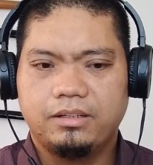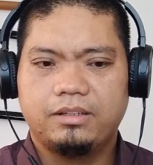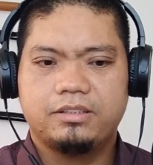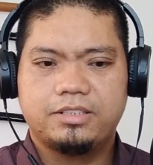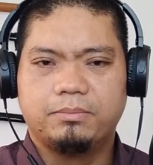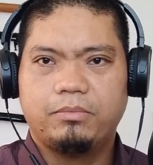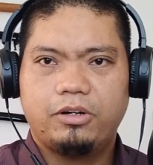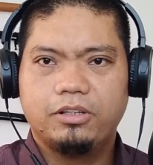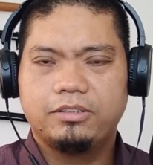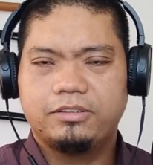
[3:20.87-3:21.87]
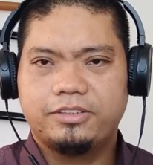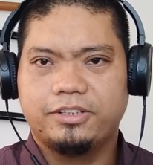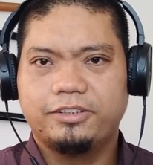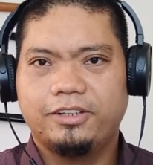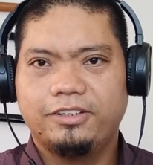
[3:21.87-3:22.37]
a small
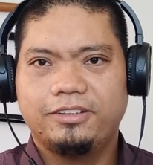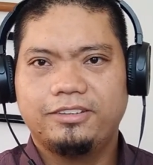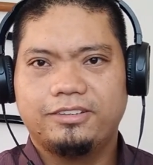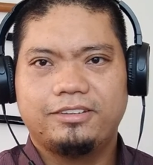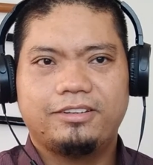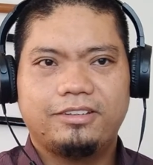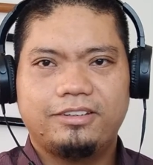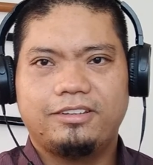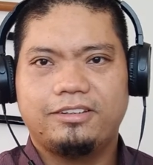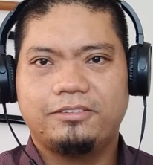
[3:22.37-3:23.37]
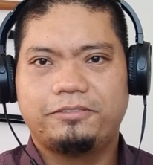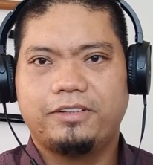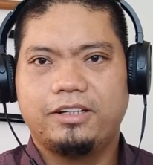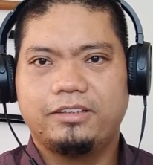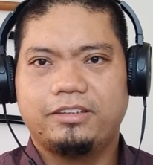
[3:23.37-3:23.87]
turtle on the
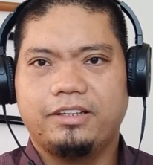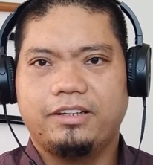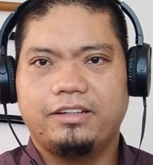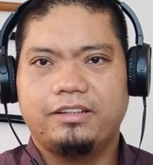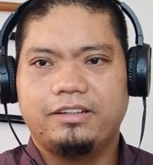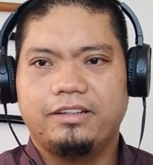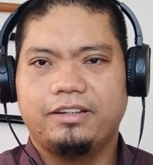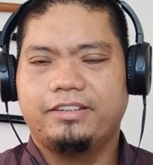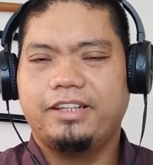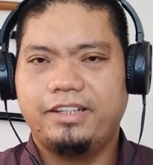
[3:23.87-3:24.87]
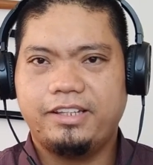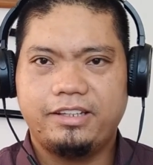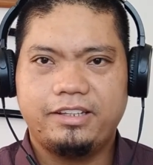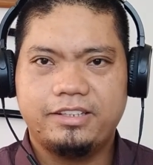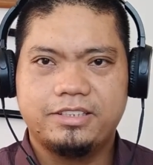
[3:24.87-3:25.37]
front and then
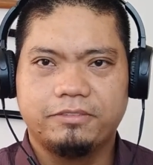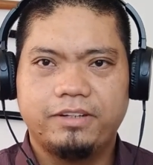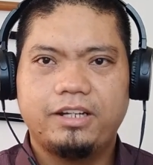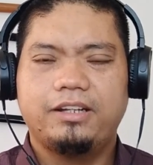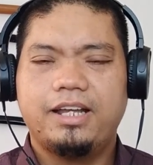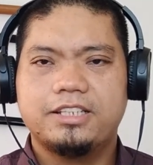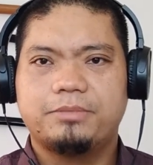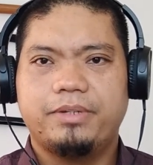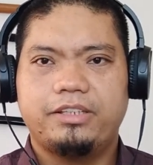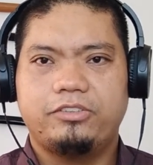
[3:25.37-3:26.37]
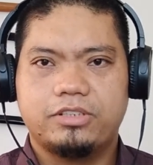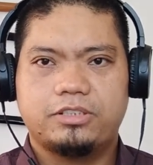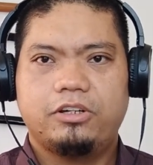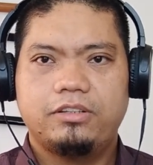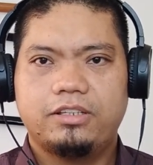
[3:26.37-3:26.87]
it's the very last minute you
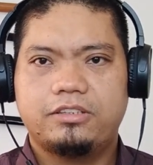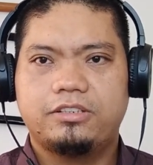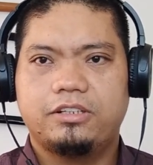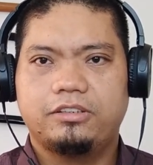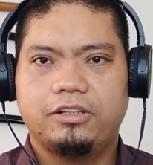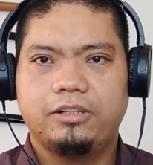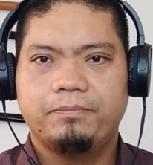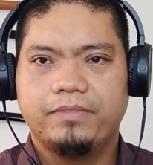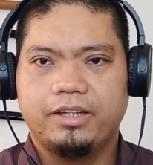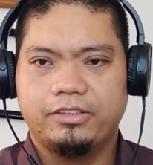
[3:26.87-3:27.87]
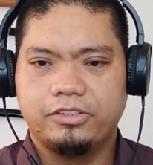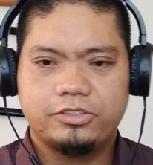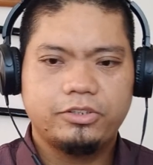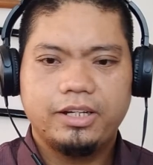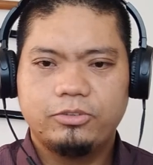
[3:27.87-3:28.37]
saw that turtle you
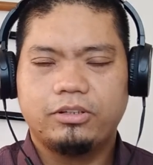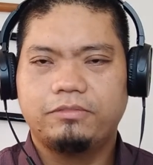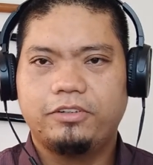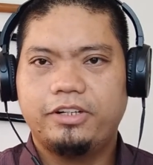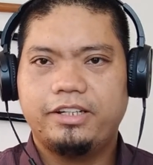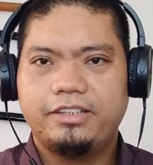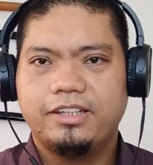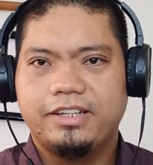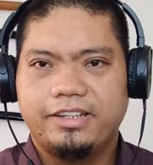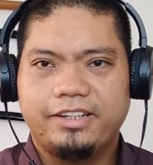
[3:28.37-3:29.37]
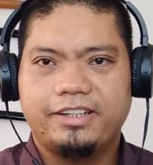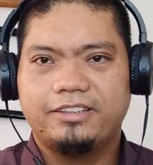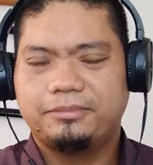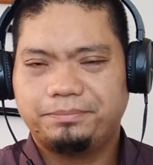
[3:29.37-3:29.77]
tried to avoid it and